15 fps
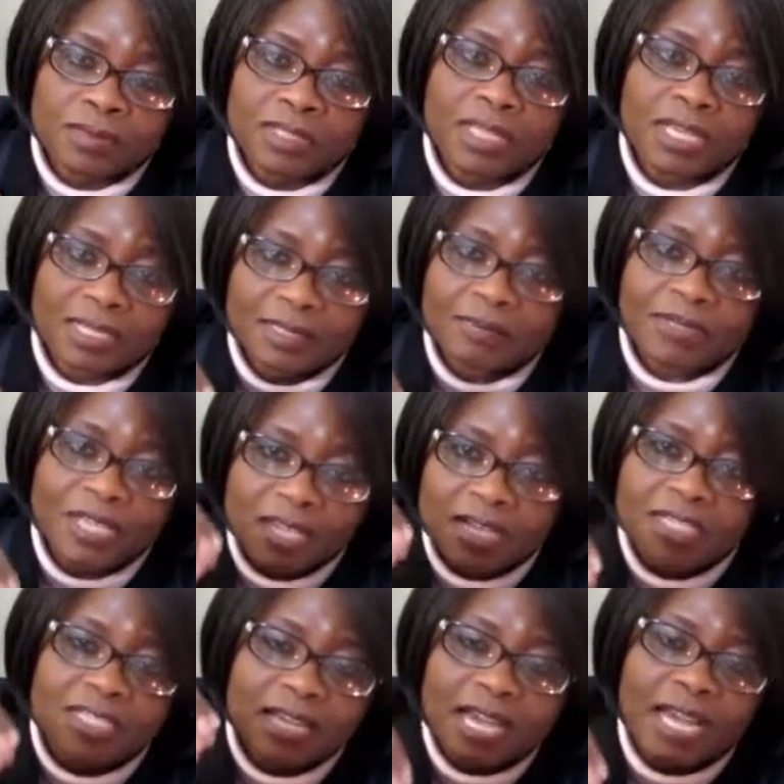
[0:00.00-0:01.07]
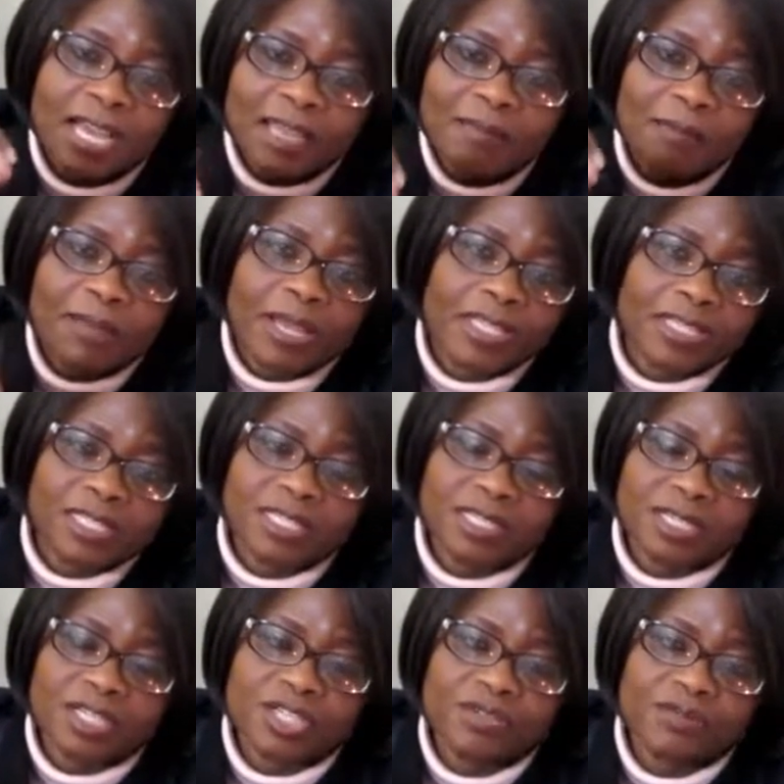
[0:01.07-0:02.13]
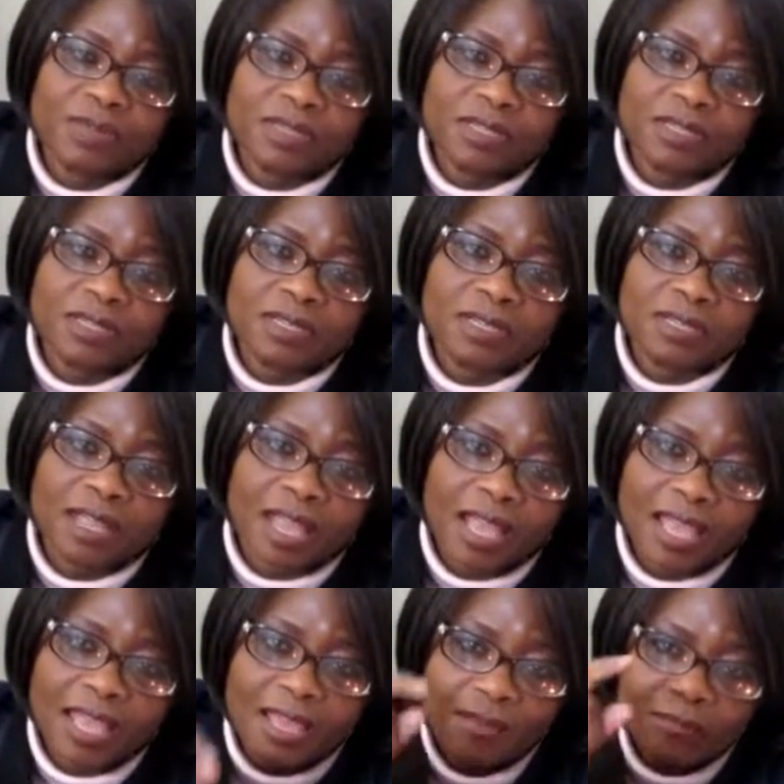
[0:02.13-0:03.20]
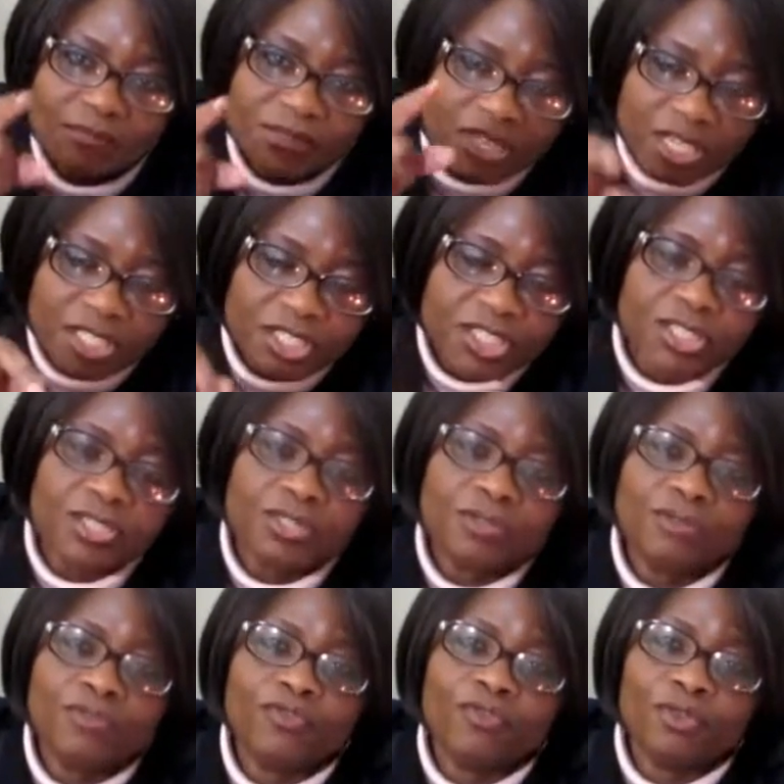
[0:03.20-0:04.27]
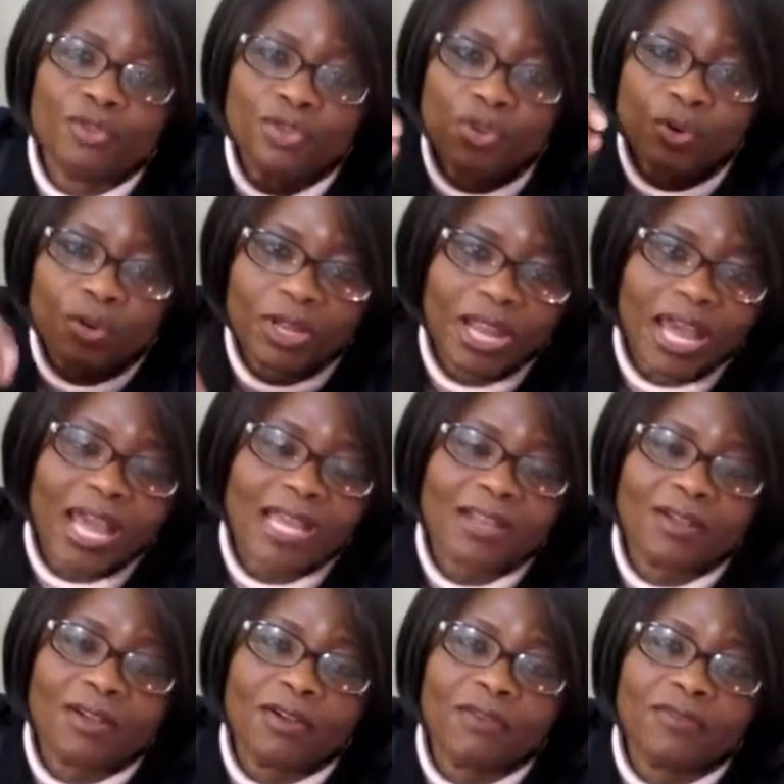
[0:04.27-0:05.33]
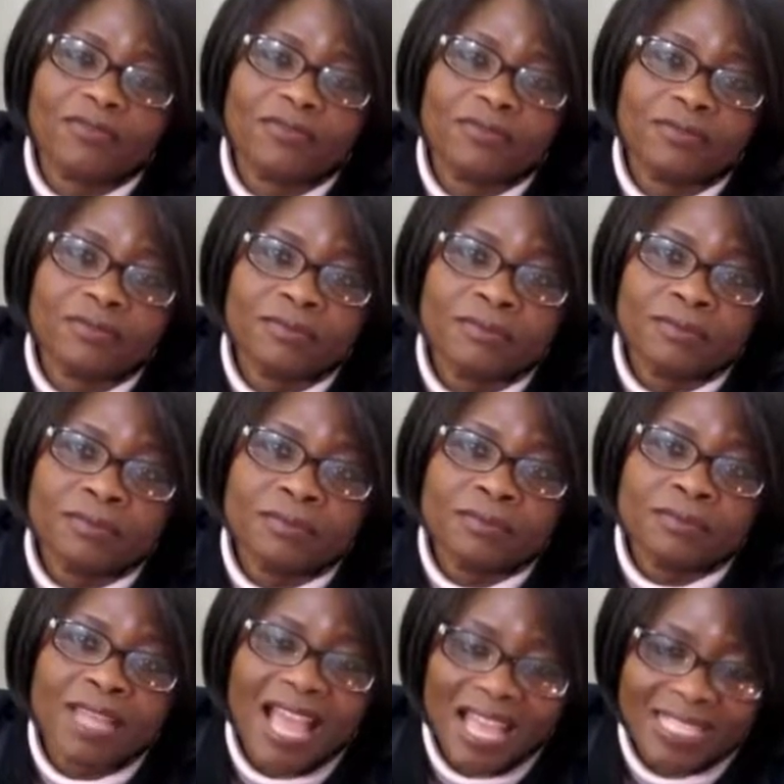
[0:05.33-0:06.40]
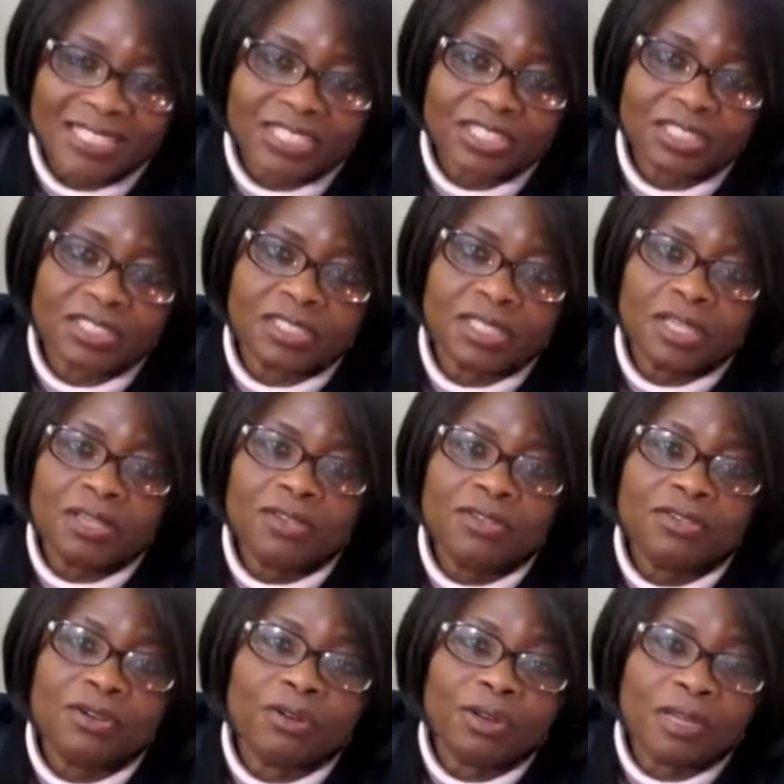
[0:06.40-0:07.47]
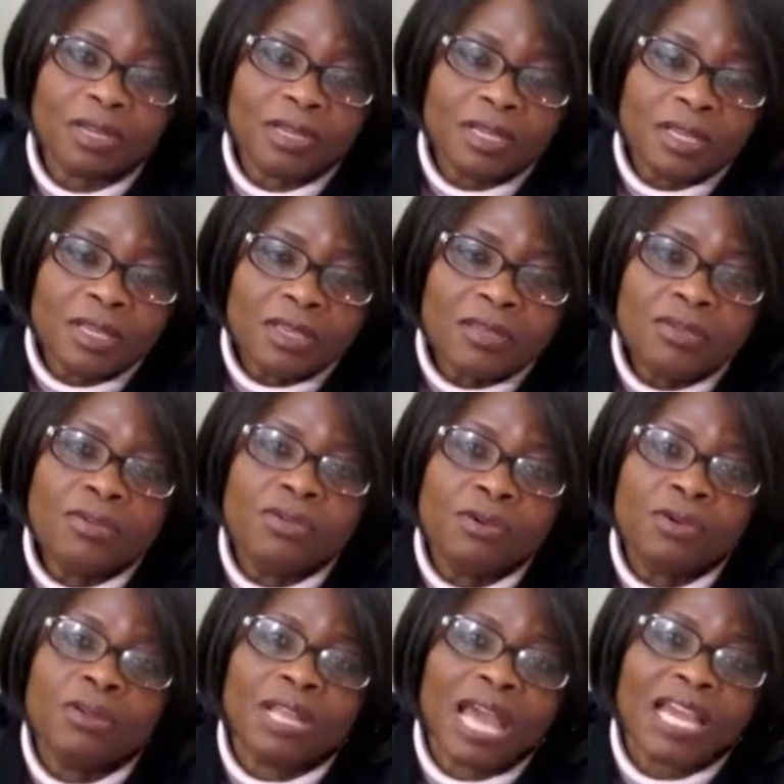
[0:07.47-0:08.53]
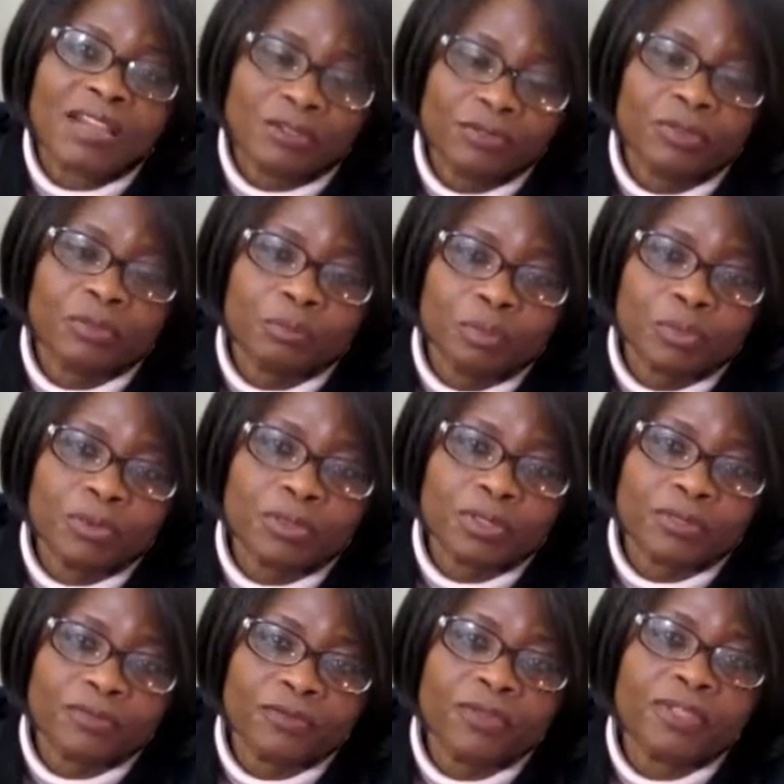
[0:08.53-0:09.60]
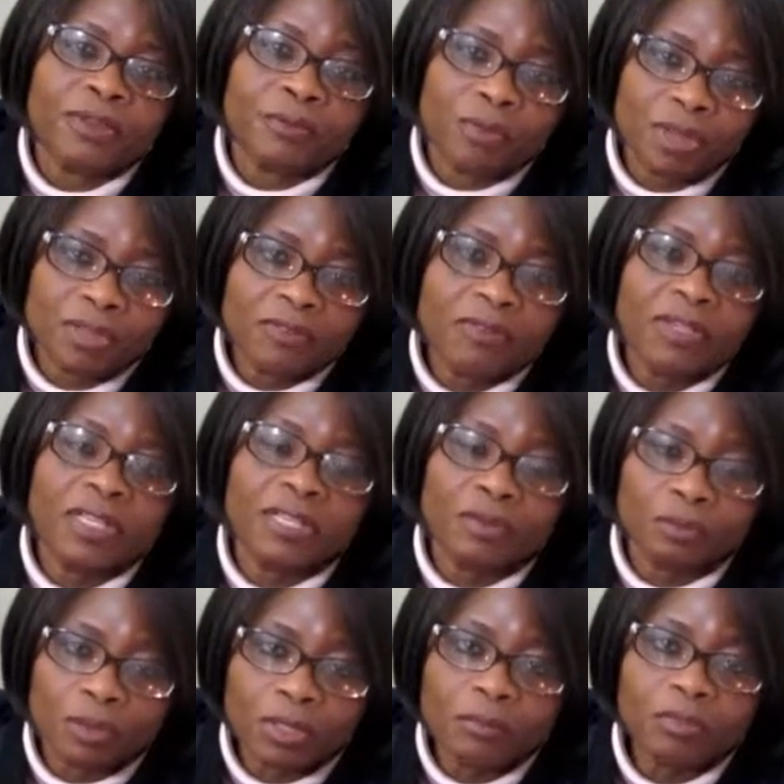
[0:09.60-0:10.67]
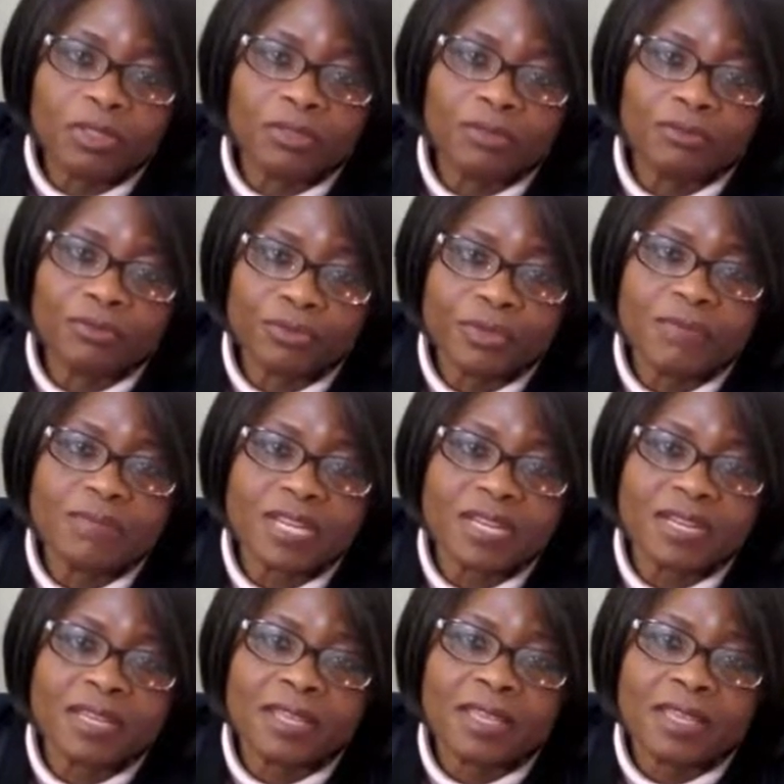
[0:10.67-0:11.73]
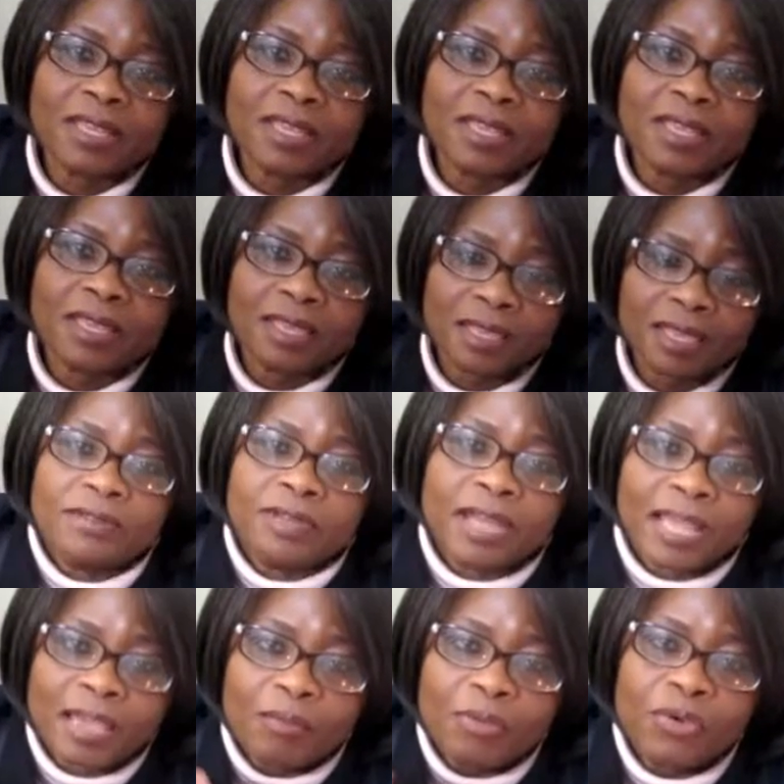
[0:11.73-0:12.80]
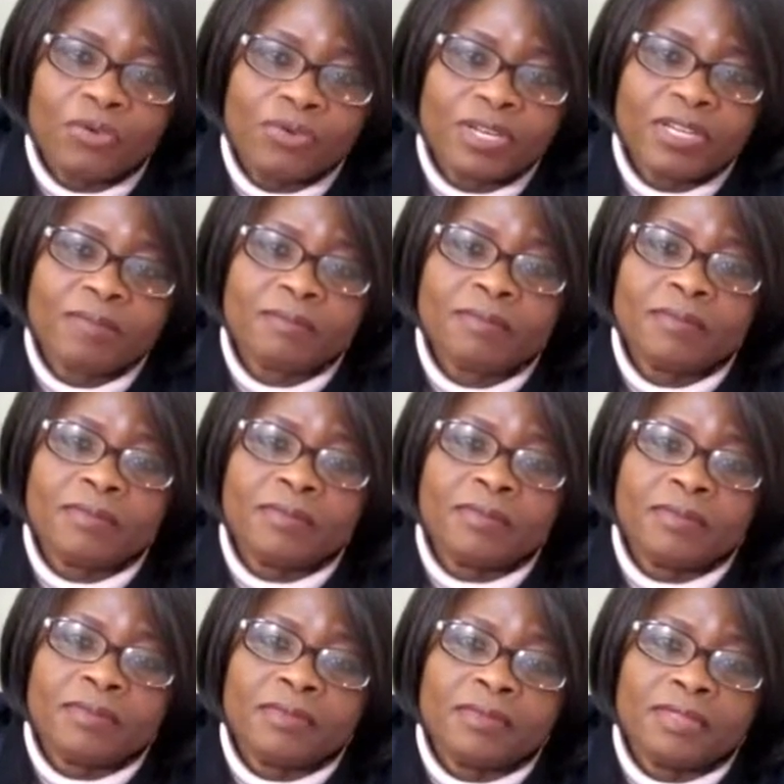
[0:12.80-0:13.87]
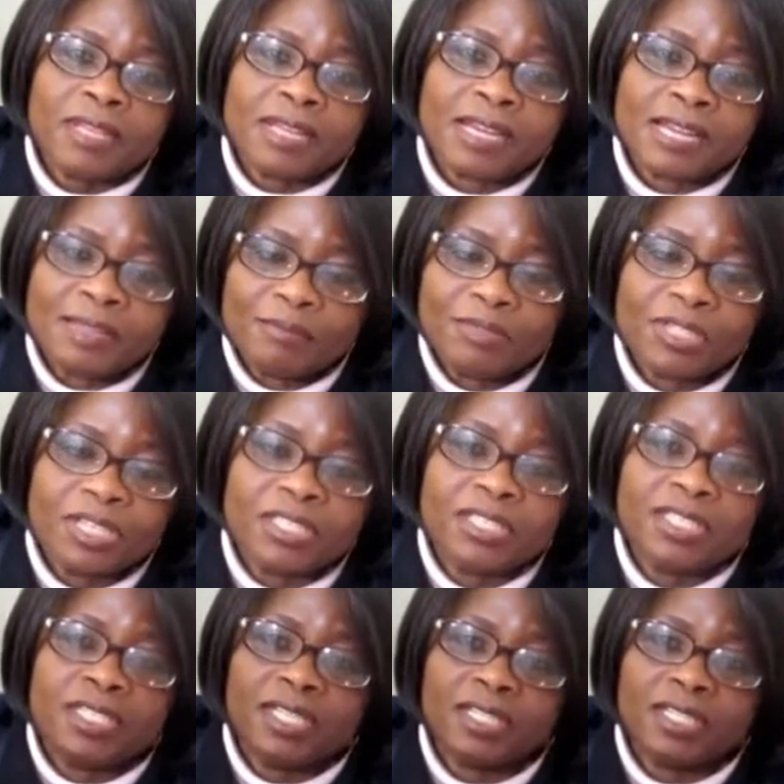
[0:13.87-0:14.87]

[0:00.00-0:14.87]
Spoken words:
yes, because I am passing judgment, I am judging you for your lack of action, your lack of support for the welfare and the well-being of women. I am owning that I am judging